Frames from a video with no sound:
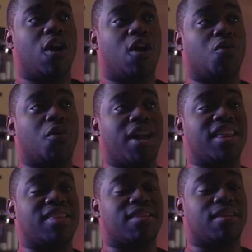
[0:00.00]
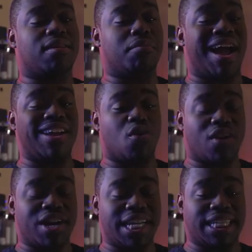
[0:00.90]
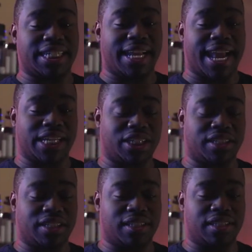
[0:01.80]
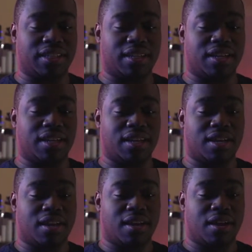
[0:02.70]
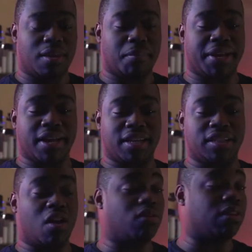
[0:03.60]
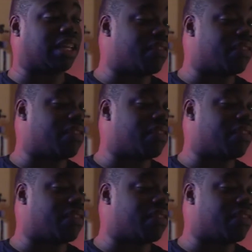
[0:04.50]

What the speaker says: with minorities' educations because, oh, they live in a